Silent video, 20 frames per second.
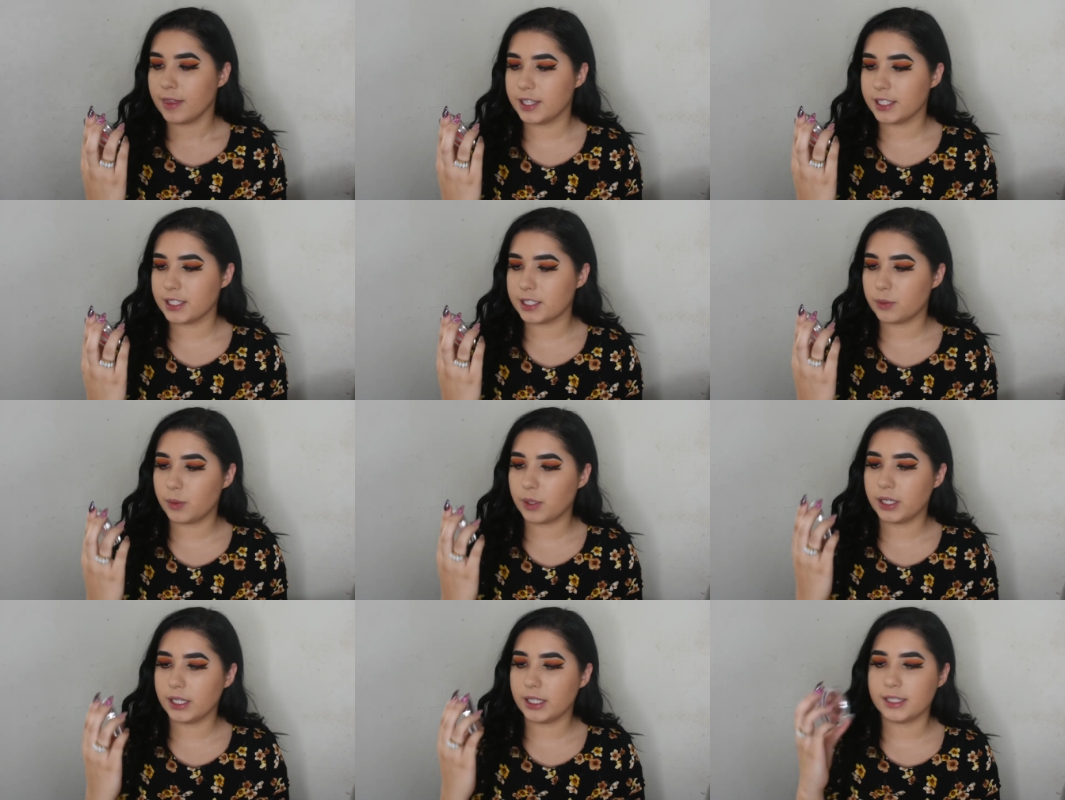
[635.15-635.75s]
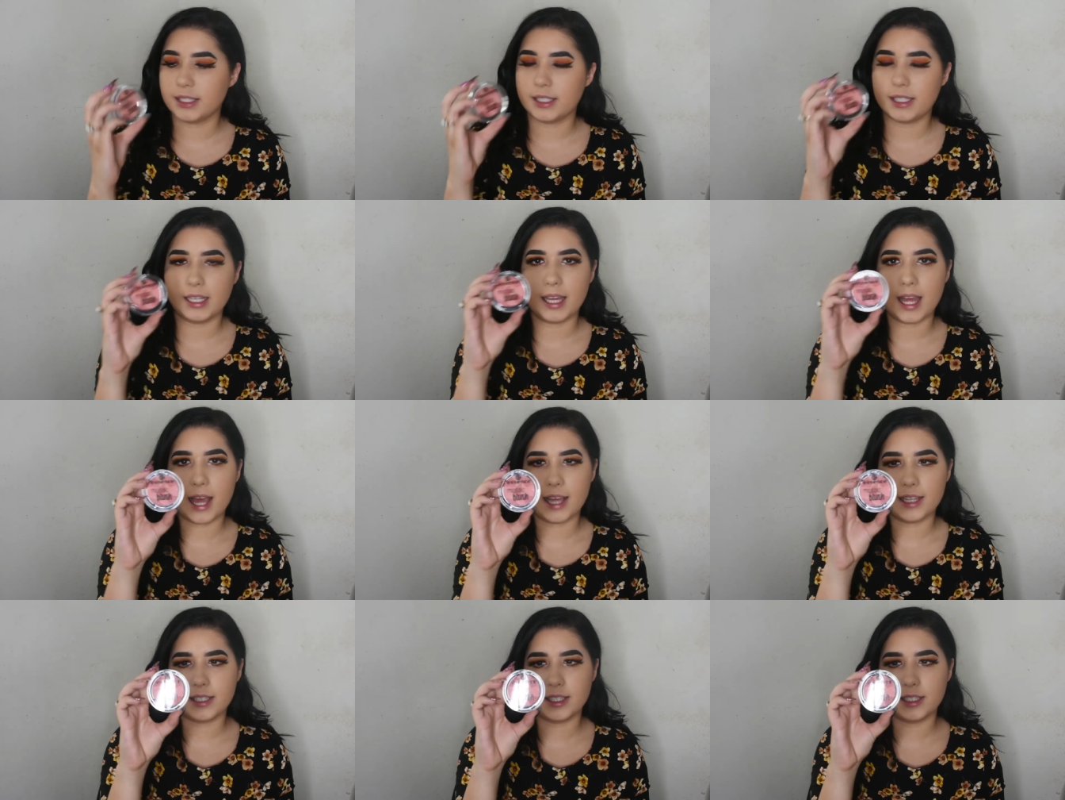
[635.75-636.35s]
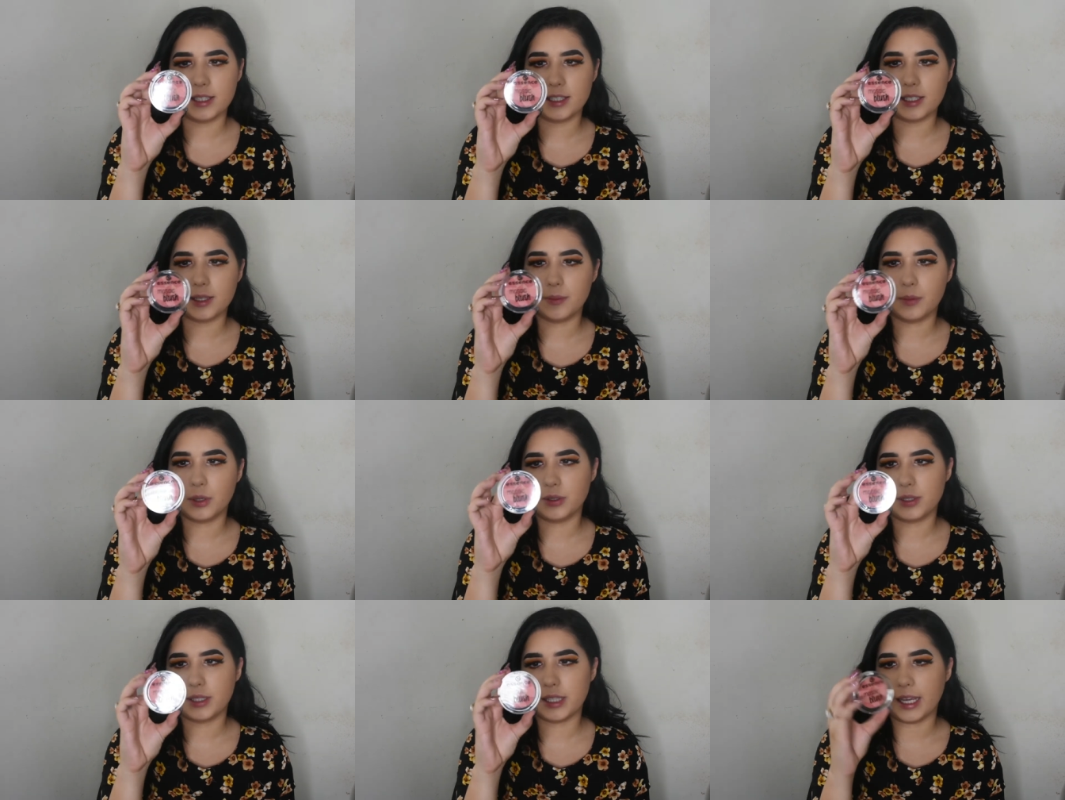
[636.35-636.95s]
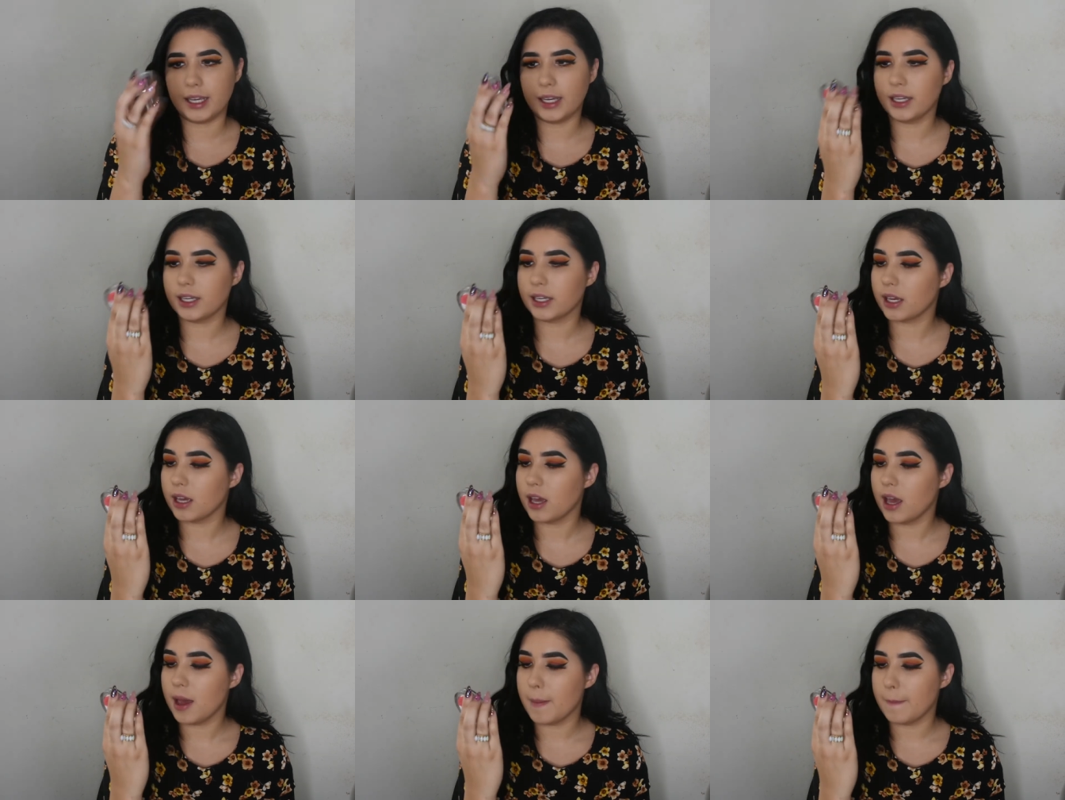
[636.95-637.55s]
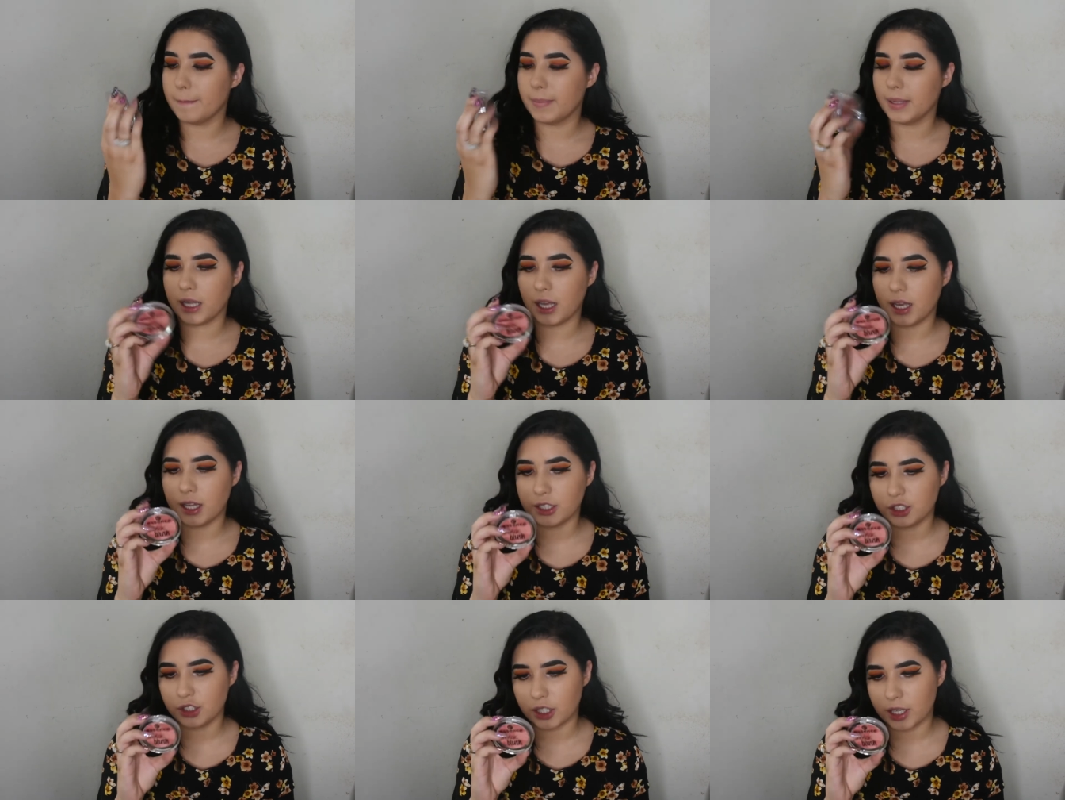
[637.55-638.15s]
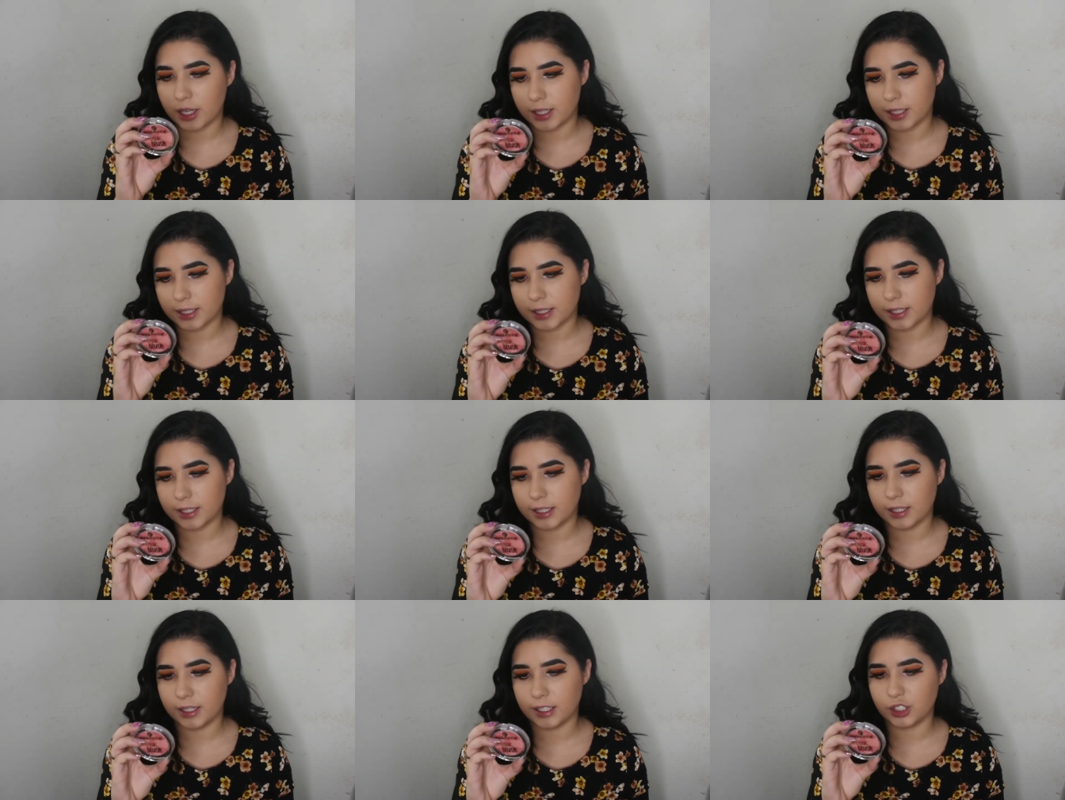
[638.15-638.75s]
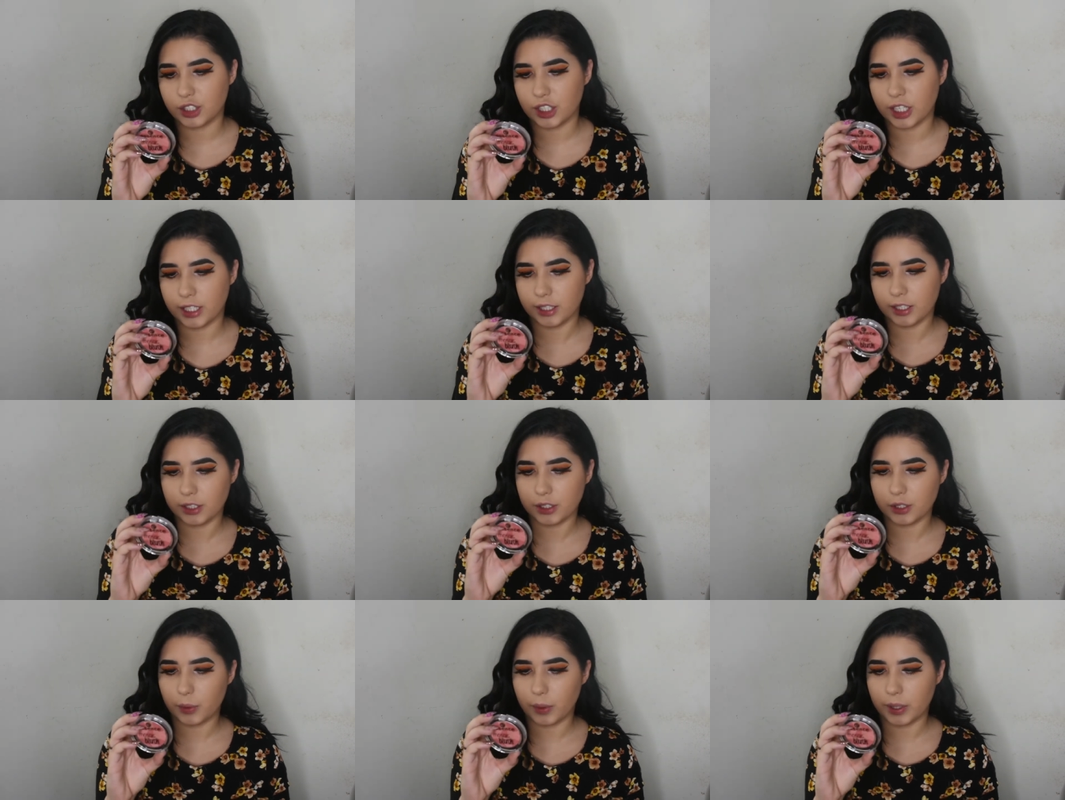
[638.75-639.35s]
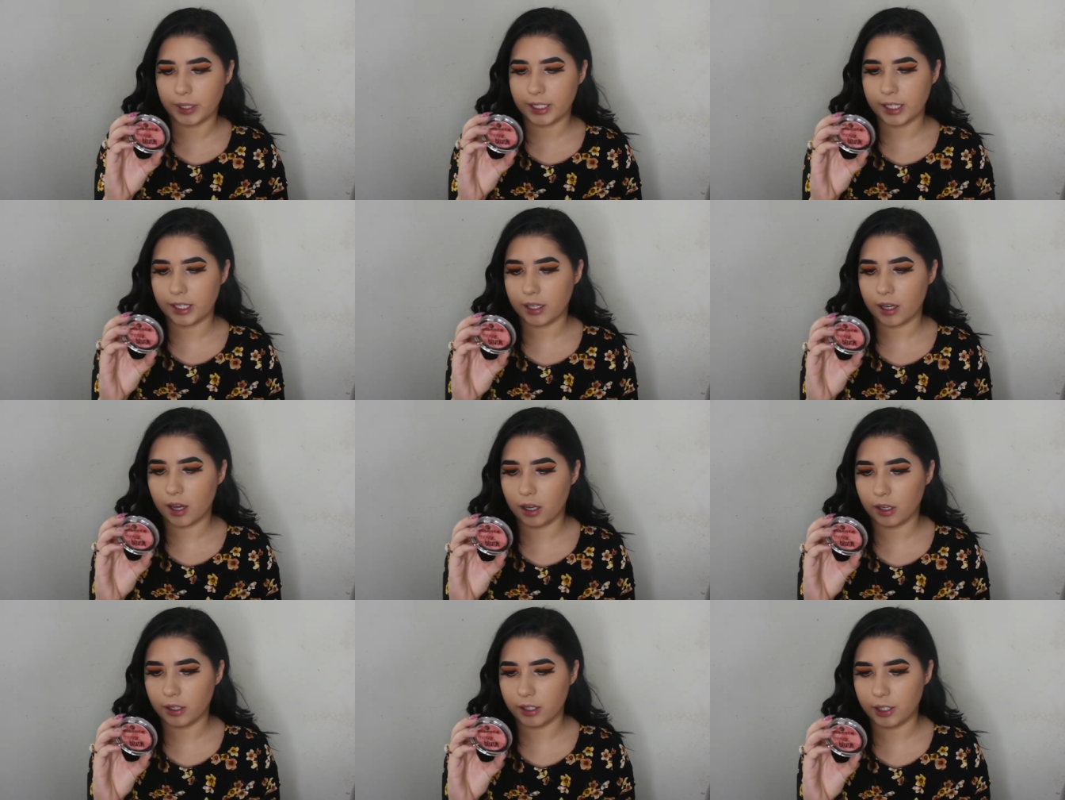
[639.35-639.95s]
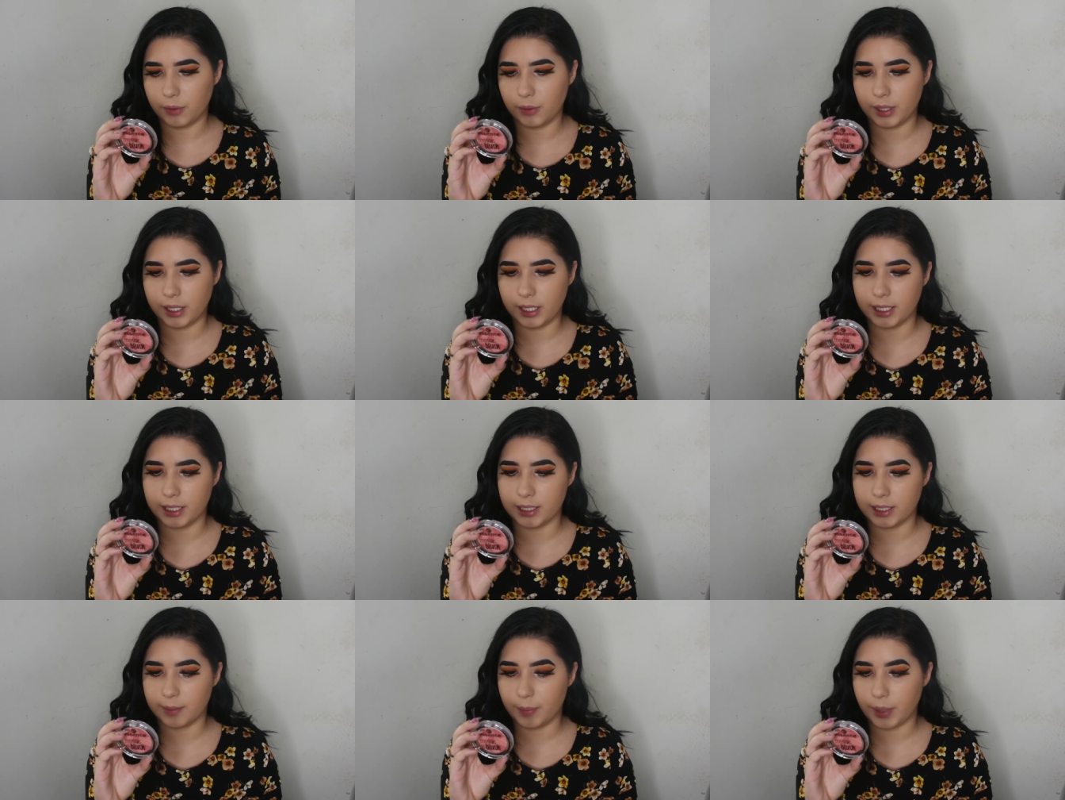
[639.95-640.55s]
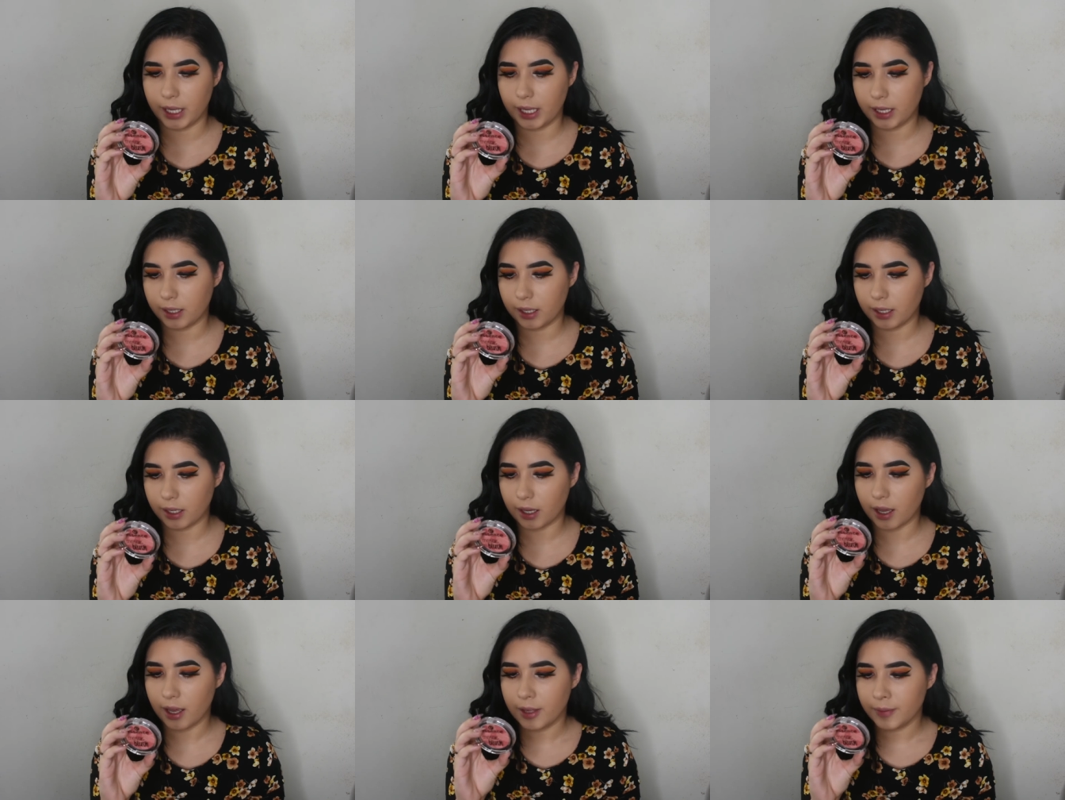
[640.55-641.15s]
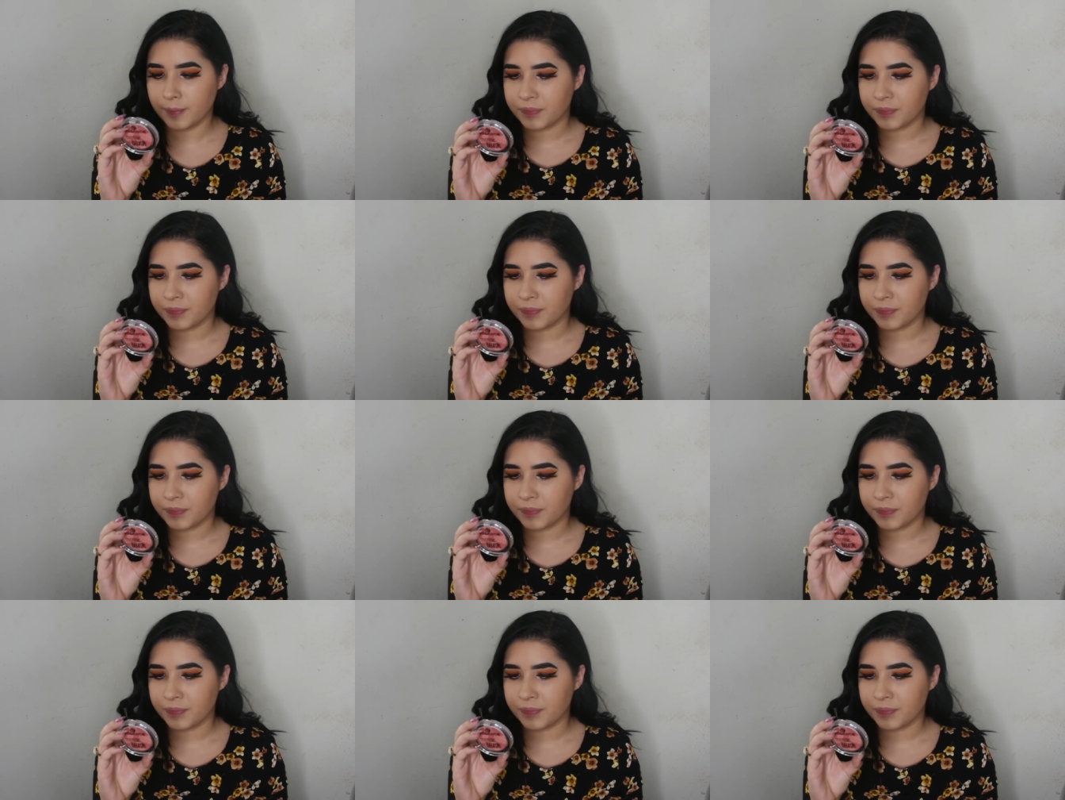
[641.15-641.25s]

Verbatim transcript: This one is the Essence Mosaic Blush, and this is in the shade 20. All you need is pink.